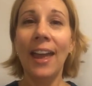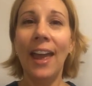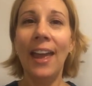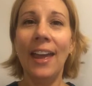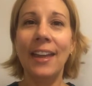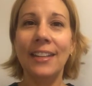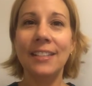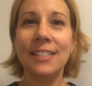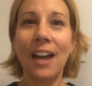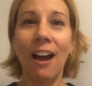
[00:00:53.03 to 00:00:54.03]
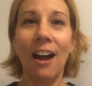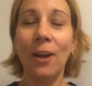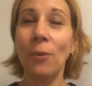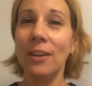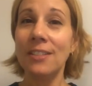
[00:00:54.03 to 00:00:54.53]
and
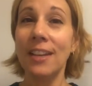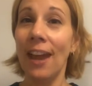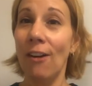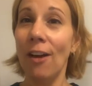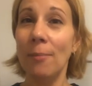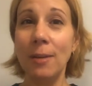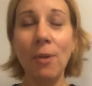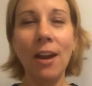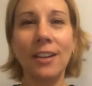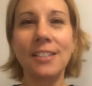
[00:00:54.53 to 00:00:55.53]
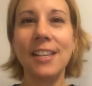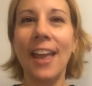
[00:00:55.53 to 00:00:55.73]
I wanted to count how many products.